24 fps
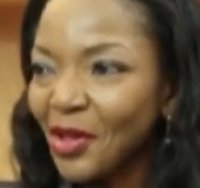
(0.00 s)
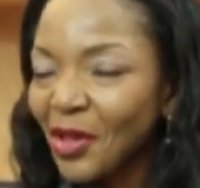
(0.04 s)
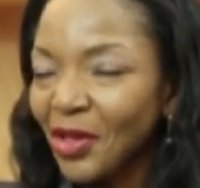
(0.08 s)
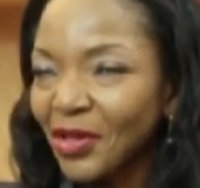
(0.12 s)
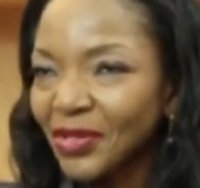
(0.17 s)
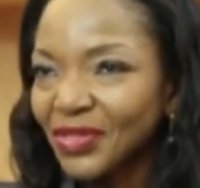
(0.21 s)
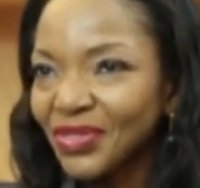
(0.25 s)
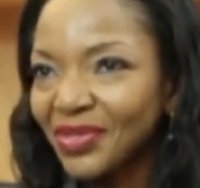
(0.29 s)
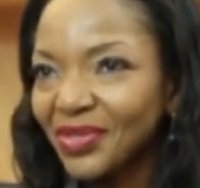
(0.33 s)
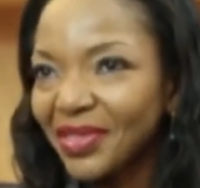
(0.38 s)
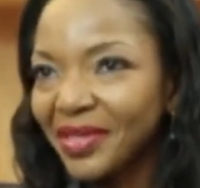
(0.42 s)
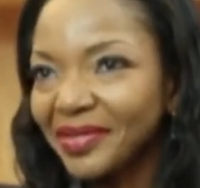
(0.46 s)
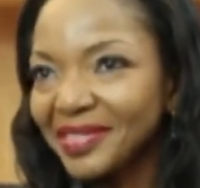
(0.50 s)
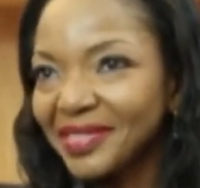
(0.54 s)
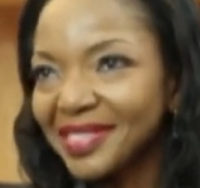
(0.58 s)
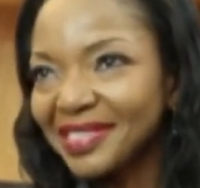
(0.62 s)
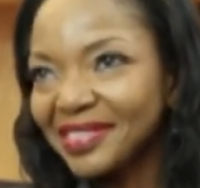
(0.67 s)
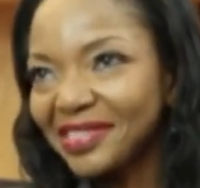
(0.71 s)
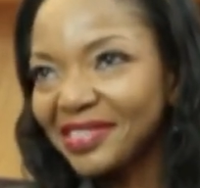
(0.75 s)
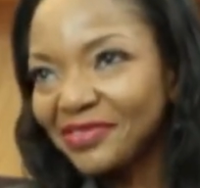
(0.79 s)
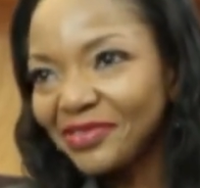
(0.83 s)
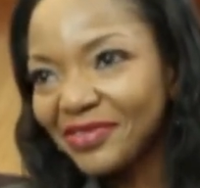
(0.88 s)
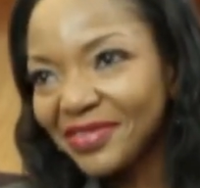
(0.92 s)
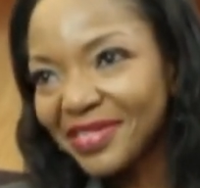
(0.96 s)
So there is a
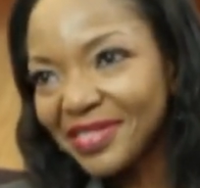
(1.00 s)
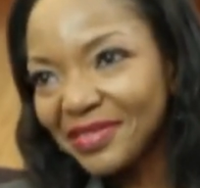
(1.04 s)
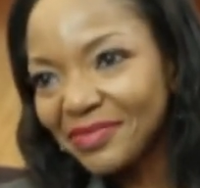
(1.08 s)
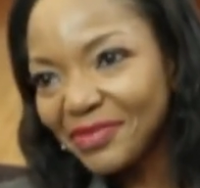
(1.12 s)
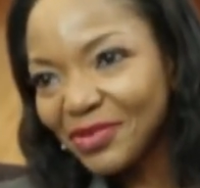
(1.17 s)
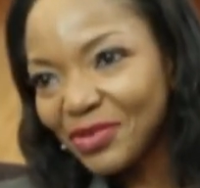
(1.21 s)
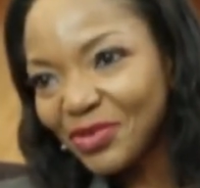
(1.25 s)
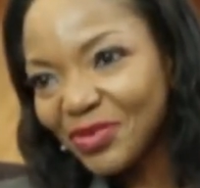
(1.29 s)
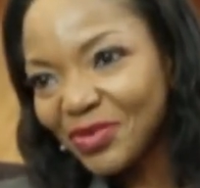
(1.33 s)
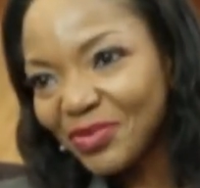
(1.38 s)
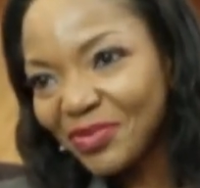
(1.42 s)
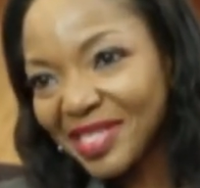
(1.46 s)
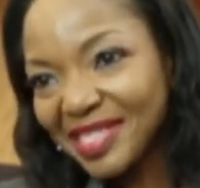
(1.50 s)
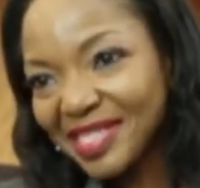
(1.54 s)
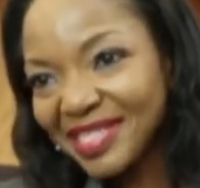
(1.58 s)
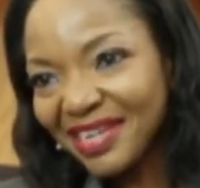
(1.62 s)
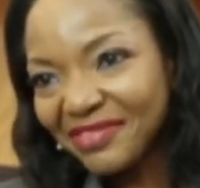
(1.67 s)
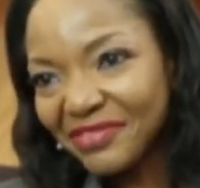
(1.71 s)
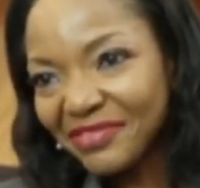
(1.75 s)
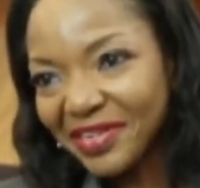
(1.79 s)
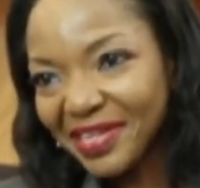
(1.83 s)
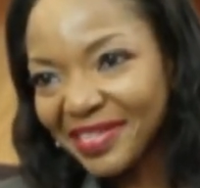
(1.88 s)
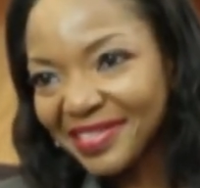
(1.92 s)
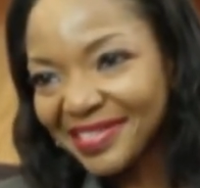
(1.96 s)
difference between West
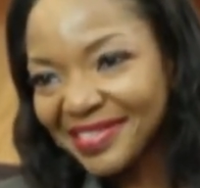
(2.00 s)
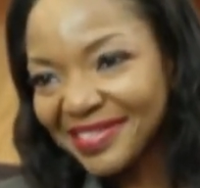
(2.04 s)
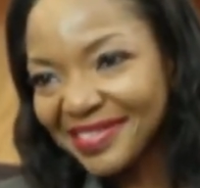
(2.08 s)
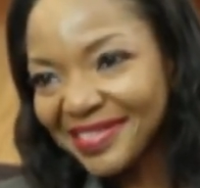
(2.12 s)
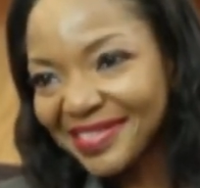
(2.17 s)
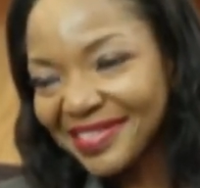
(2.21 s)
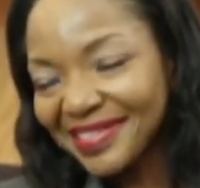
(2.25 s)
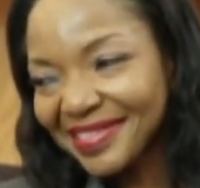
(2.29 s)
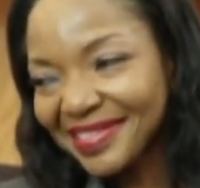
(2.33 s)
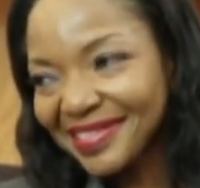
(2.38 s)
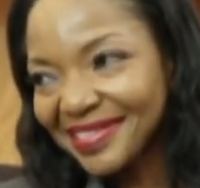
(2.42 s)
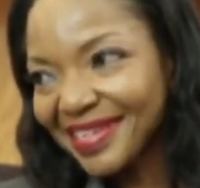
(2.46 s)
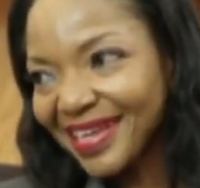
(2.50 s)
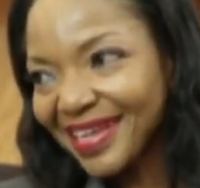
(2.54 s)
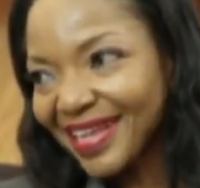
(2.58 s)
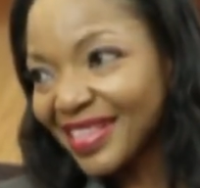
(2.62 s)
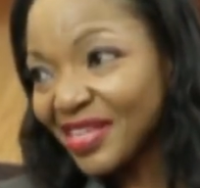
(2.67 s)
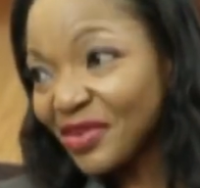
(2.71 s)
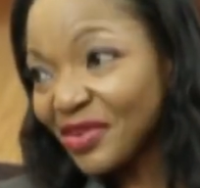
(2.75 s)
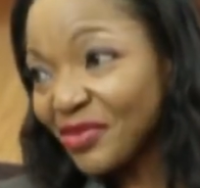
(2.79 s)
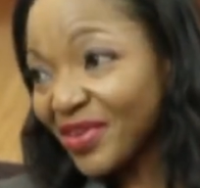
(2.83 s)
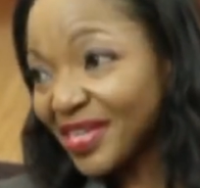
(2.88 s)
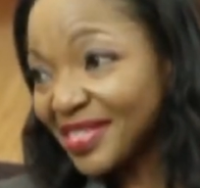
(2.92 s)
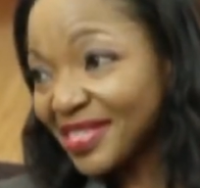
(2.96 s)
Africans and the
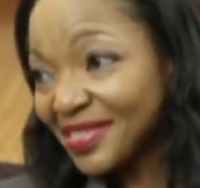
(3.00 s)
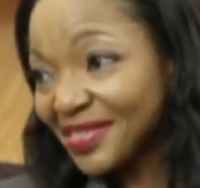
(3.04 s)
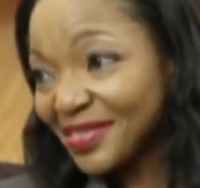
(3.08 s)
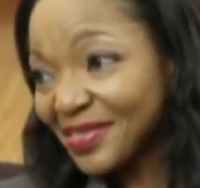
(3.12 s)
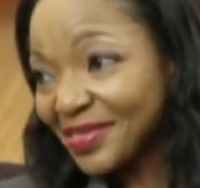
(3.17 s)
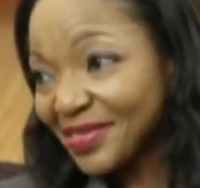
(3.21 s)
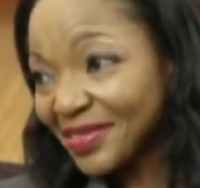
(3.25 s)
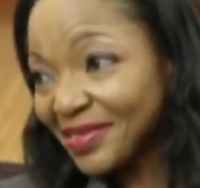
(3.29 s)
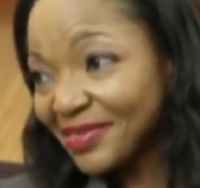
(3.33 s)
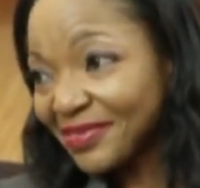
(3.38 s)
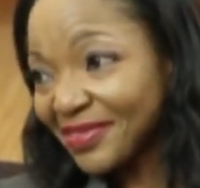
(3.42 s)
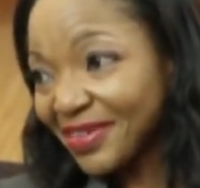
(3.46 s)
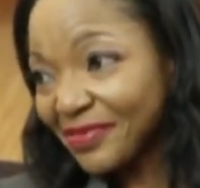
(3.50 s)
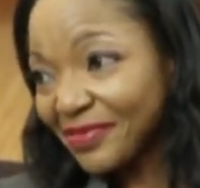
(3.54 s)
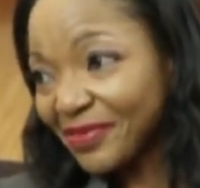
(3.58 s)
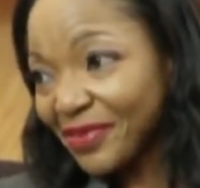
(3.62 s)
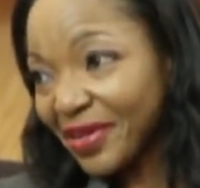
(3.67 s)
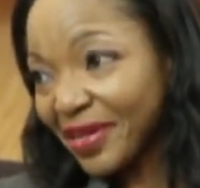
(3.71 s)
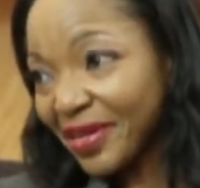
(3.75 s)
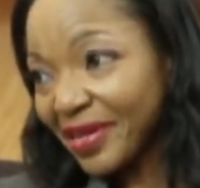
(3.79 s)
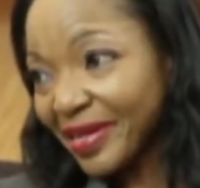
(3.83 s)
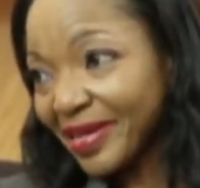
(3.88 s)
rest of Africa.